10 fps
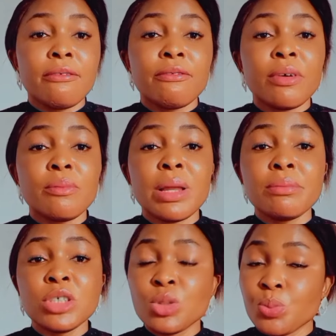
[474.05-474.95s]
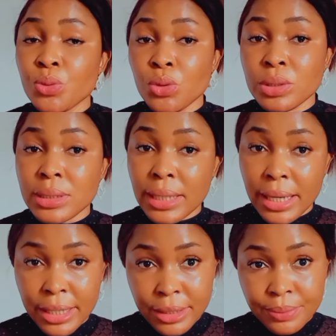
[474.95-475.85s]
for blemish prone
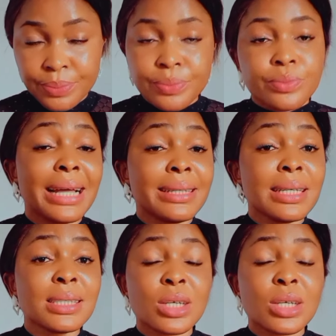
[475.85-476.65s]
skin, and this